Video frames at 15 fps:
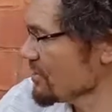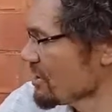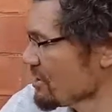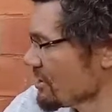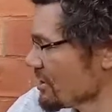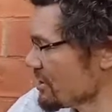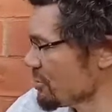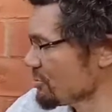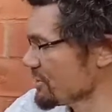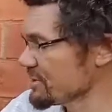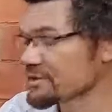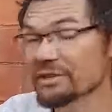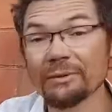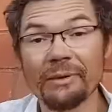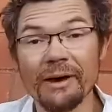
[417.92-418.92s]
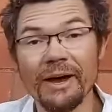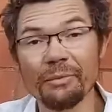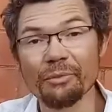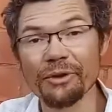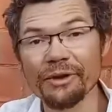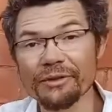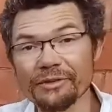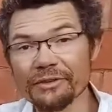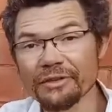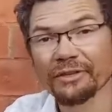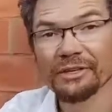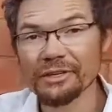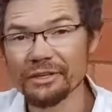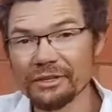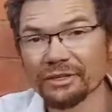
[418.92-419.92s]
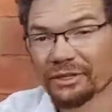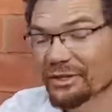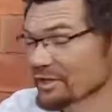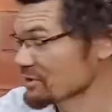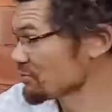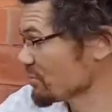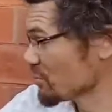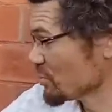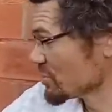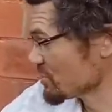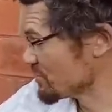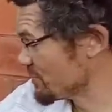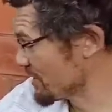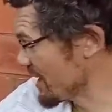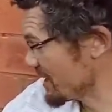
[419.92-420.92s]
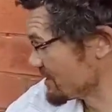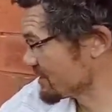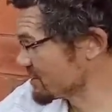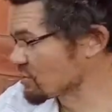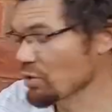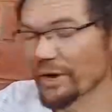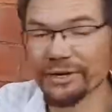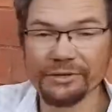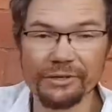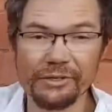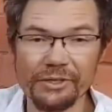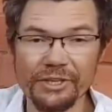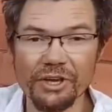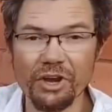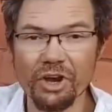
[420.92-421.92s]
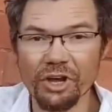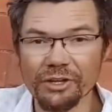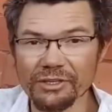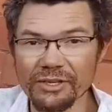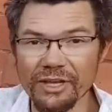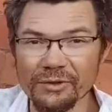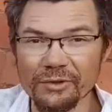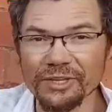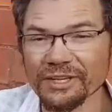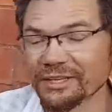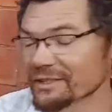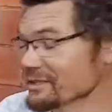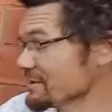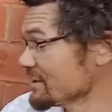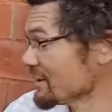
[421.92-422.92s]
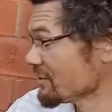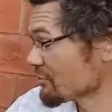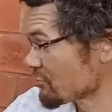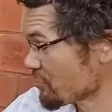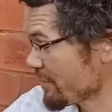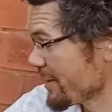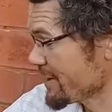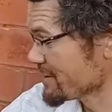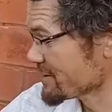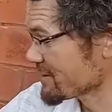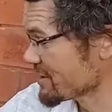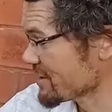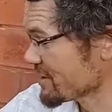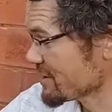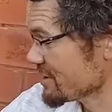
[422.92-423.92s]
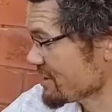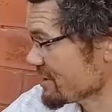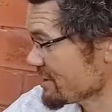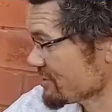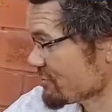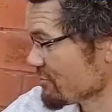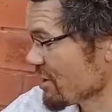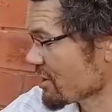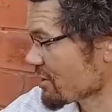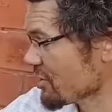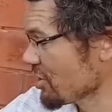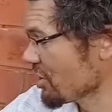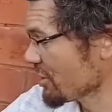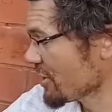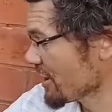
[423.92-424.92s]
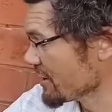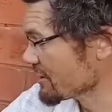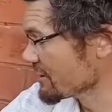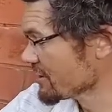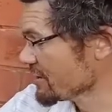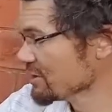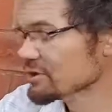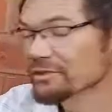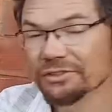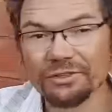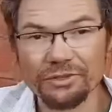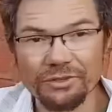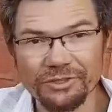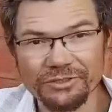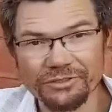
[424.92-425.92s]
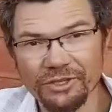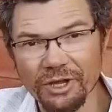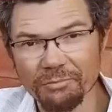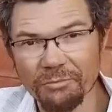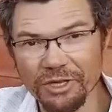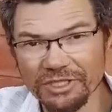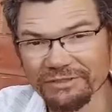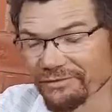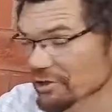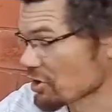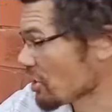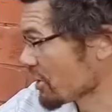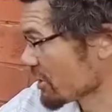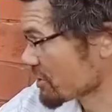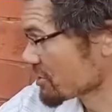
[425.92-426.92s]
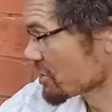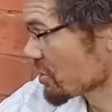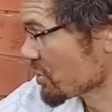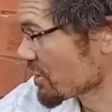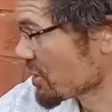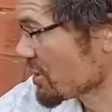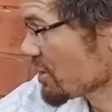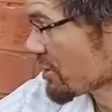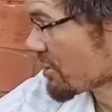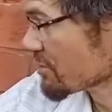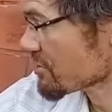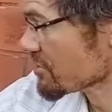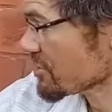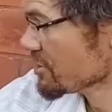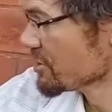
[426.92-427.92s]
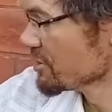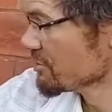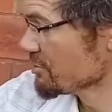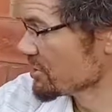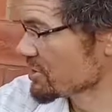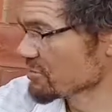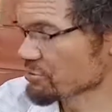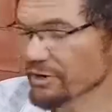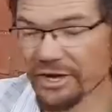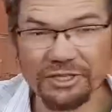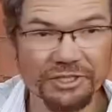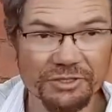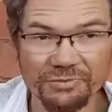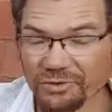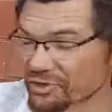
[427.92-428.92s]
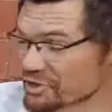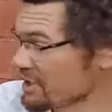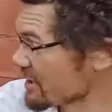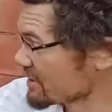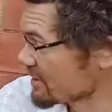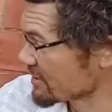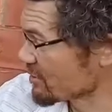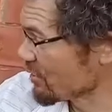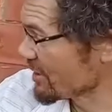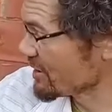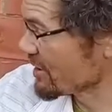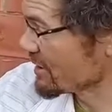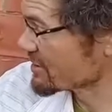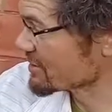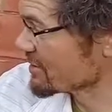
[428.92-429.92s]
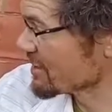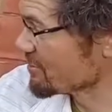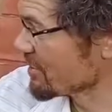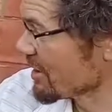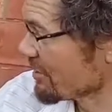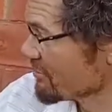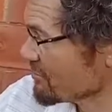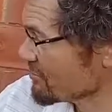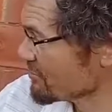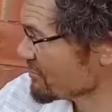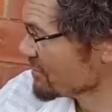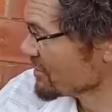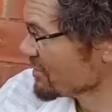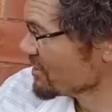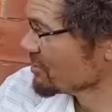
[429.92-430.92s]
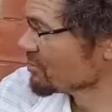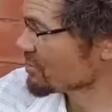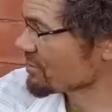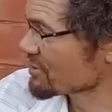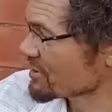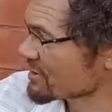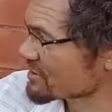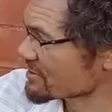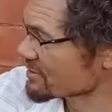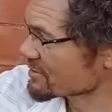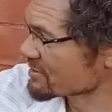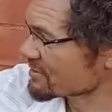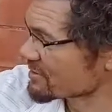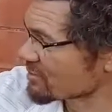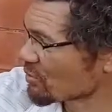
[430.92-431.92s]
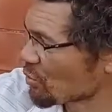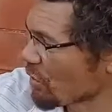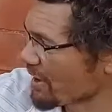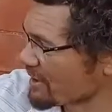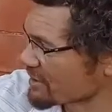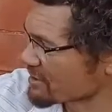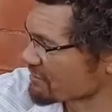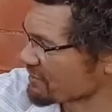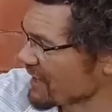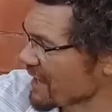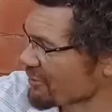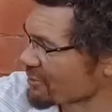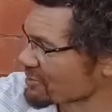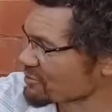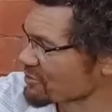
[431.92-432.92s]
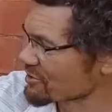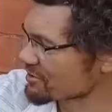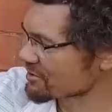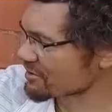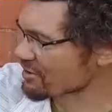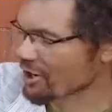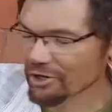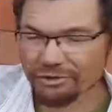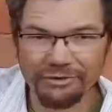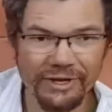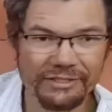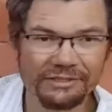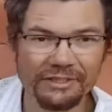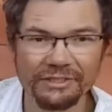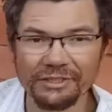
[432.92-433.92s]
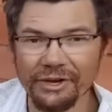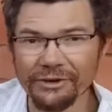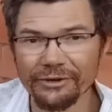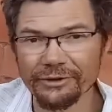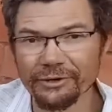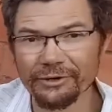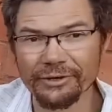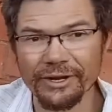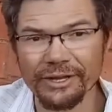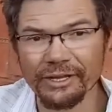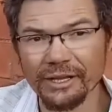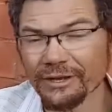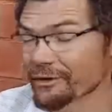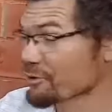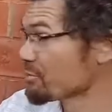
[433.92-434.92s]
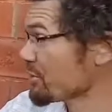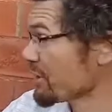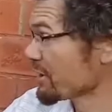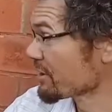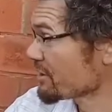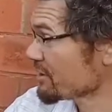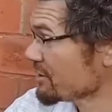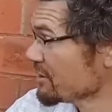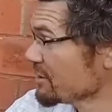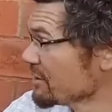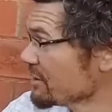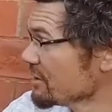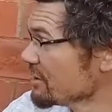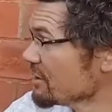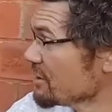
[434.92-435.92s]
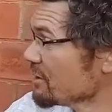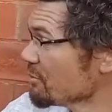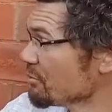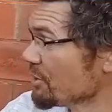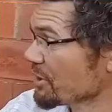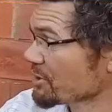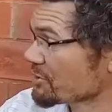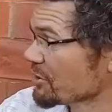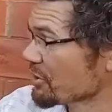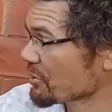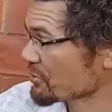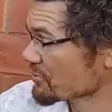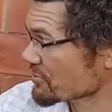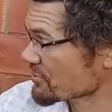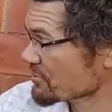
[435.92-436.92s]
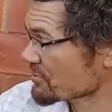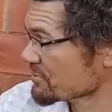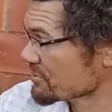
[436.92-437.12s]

The Adenium hybrid, this one was planted quite early on we didn't raise the trunk on it, so there's not much of a caudex showing here, but the branches project it quite nicely above with these whitish flowers with contrasting darker and lighter pink tones.